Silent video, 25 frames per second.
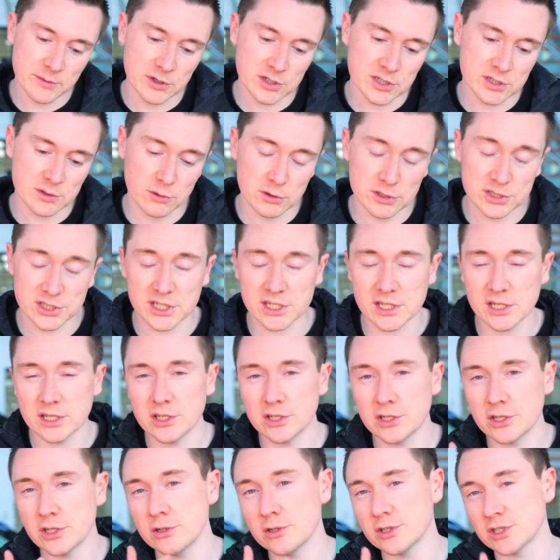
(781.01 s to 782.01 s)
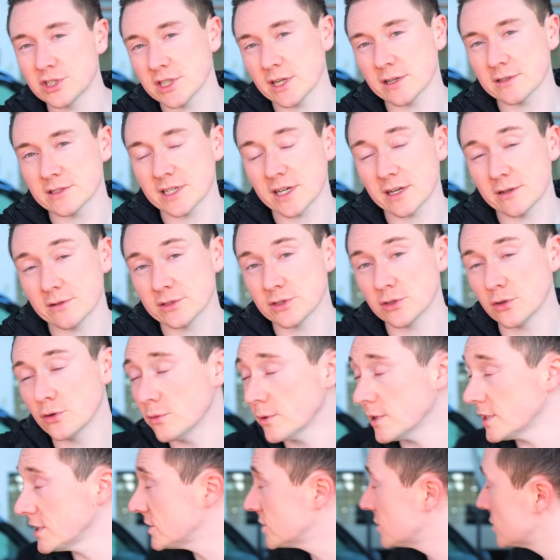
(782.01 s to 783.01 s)
much for watching. Huge shout out as
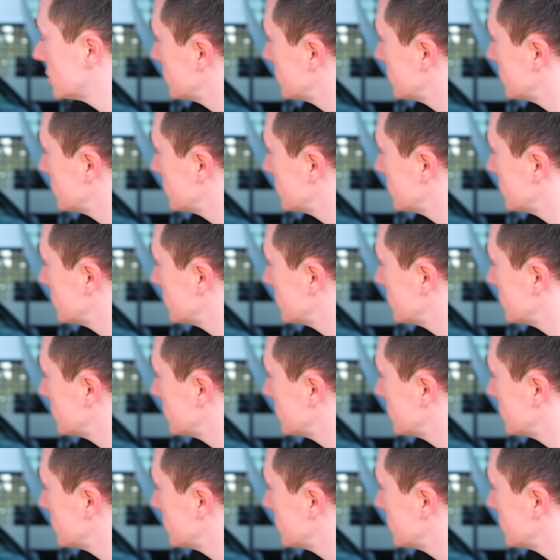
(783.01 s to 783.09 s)
always